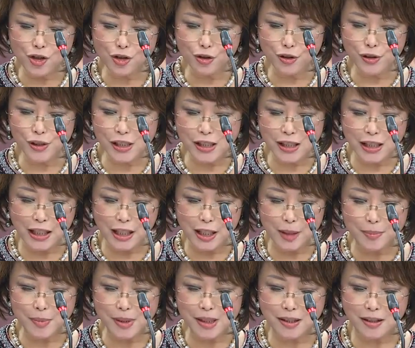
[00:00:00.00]
insurance
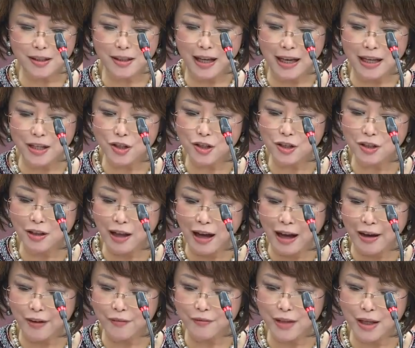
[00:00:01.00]
schemes, CareShield
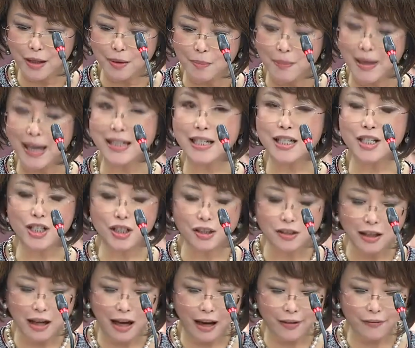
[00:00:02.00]
Life and
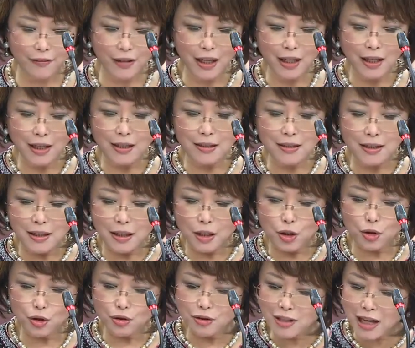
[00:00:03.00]
MediShield Life,
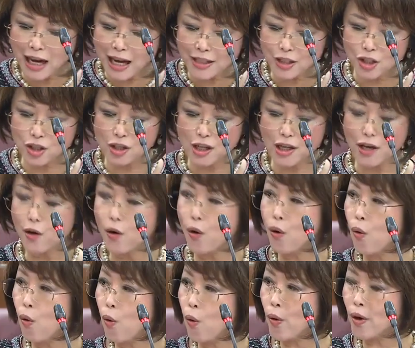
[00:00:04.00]
to nudge
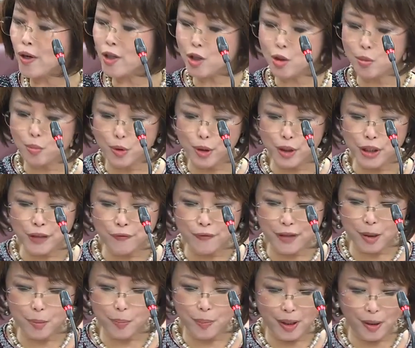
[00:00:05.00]
or to
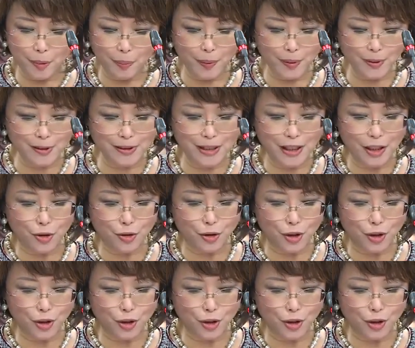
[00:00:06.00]
motivate people